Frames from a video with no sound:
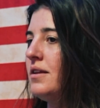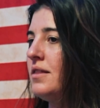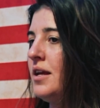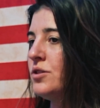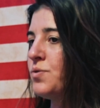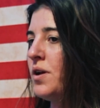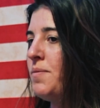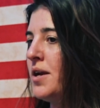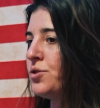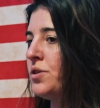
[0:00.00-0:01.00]
they just want to
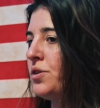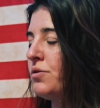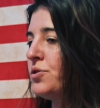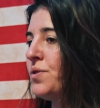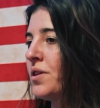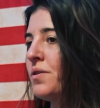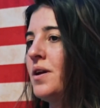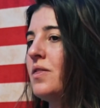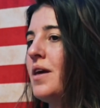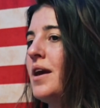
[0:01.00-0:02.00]
make sure that they're doing the
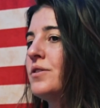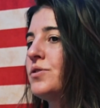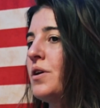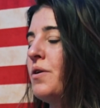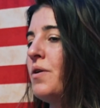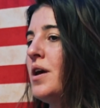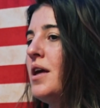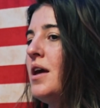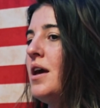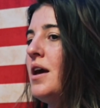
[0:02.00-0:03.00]
right thing. So
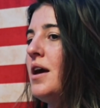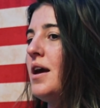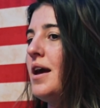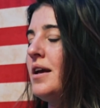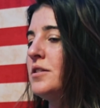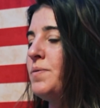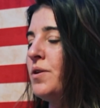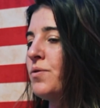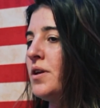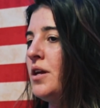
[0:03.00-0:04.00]
it's
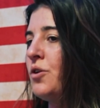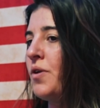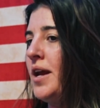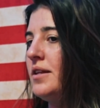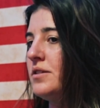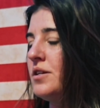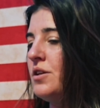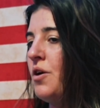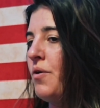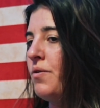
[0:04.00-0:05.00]
been really great to
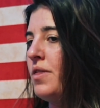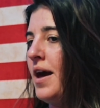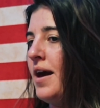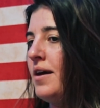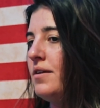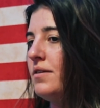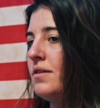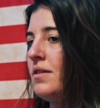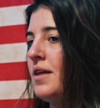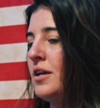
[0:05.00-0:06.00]
know that
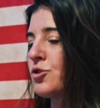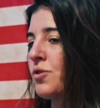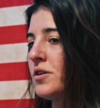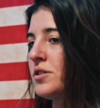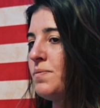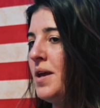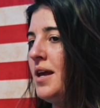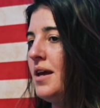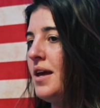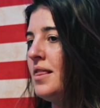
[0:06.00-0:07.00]
they trust
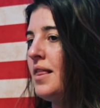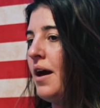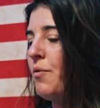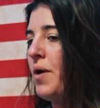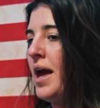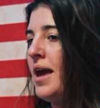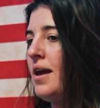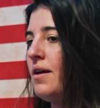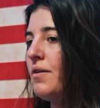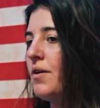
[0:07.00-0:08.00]
me in that
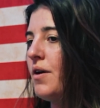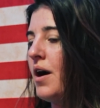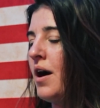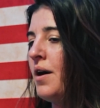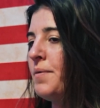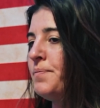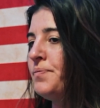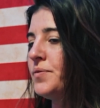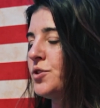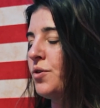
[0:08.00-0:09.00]
way.
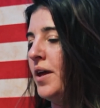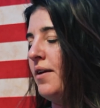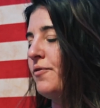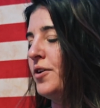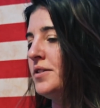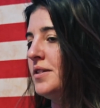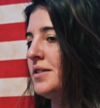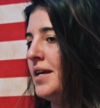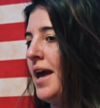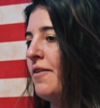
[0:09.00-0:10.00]
So like, for
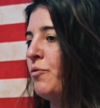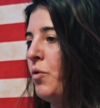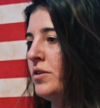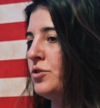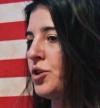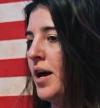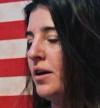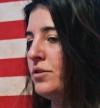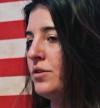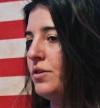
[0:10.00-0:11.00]
instance, I have one
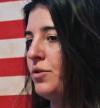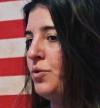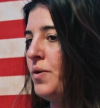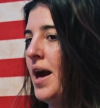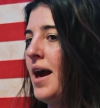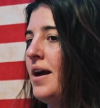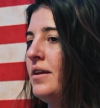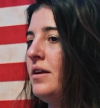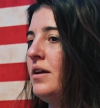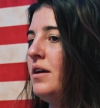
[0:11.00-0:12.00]
child who had